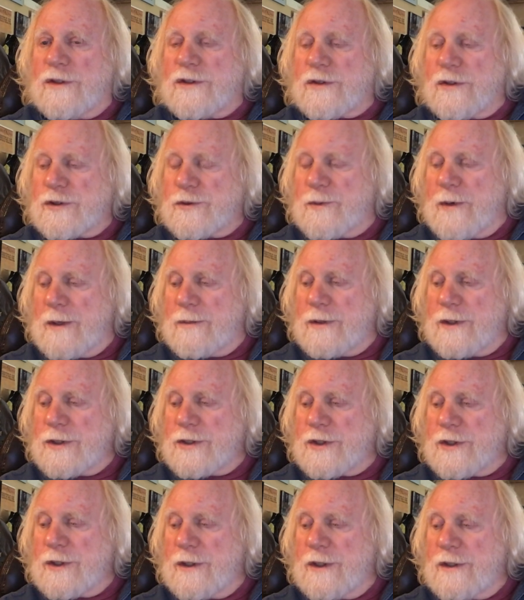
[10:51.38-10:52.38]
research
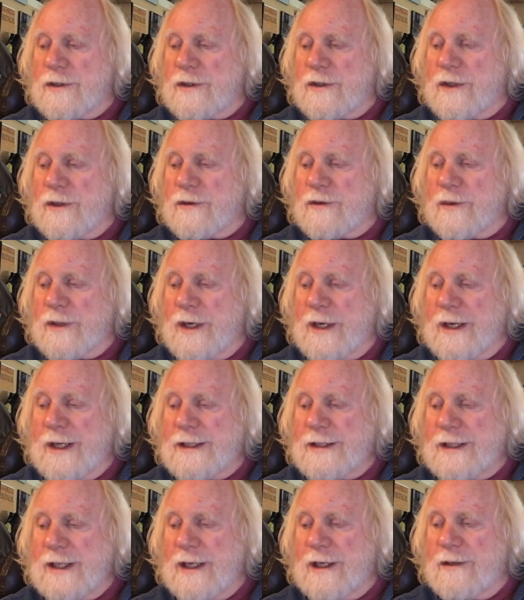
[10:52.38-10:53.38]
published in
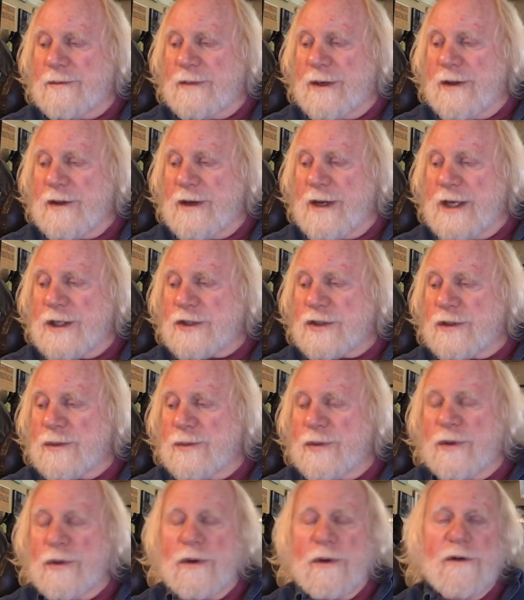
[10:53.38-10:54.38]
2019 by the
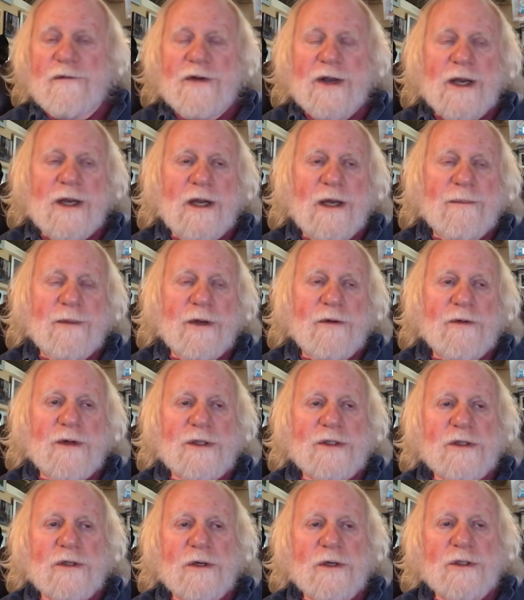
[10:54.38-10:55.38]
National Bureau of Economic
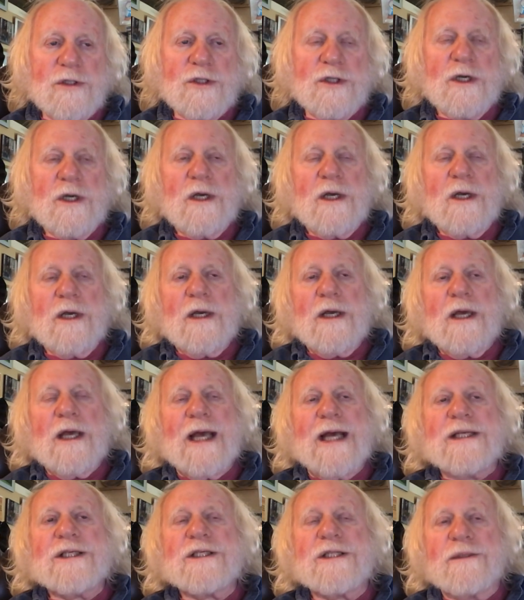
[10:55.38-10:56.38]
Research
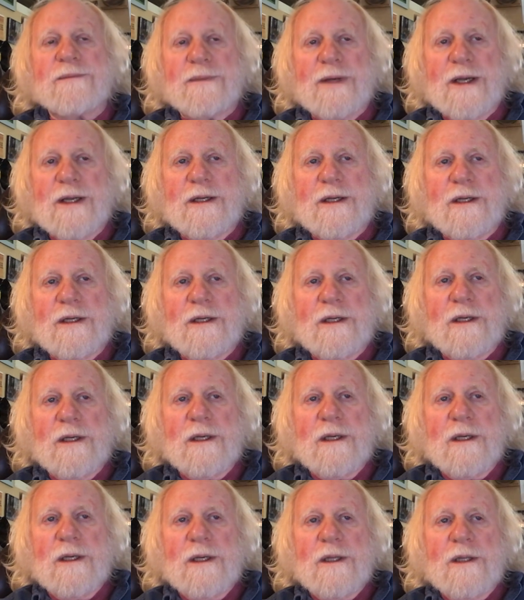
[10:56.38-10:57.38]
estimated
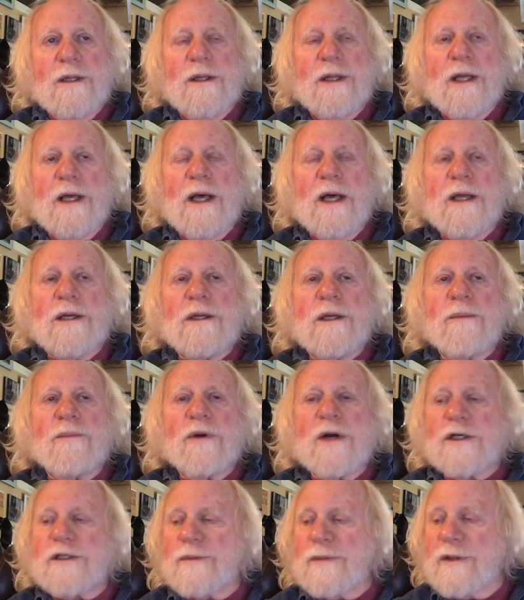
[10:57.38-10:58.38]
that
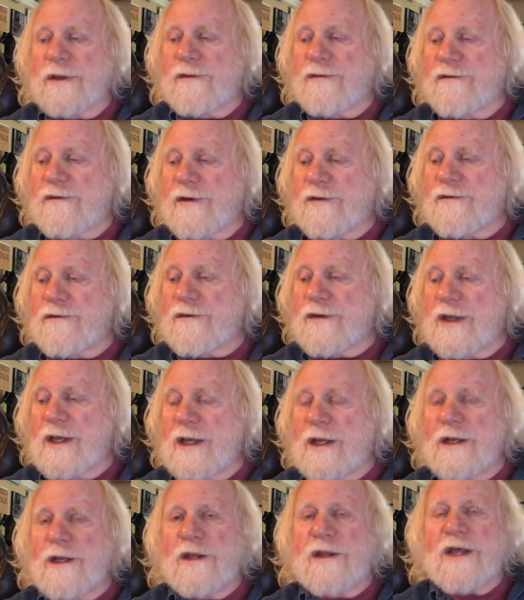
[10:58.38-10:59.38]
approximately
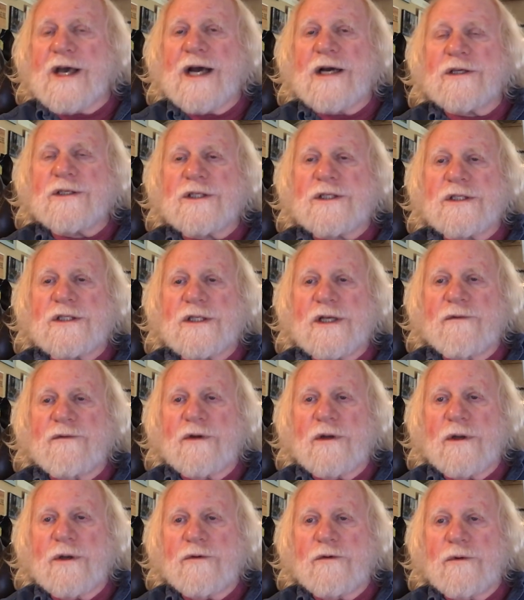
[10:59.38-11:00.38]

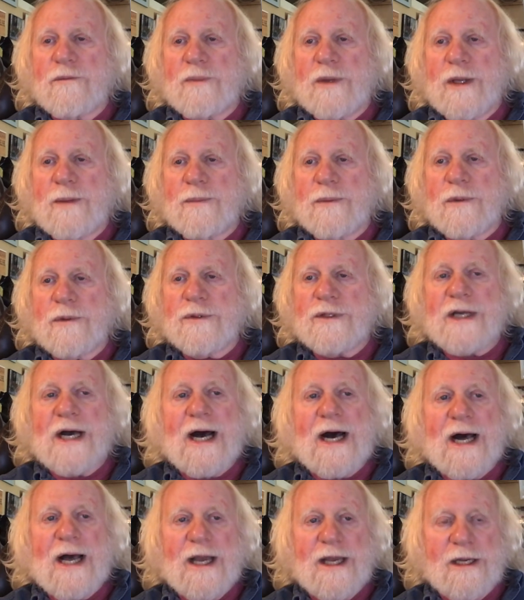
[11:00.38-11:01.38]
15,700 people
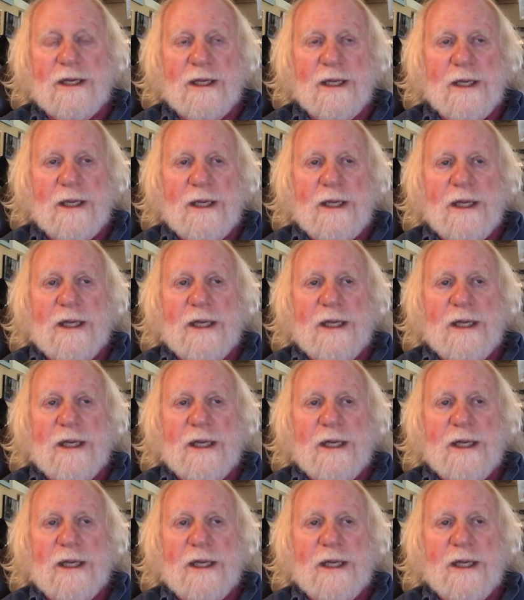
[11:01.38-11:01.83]
died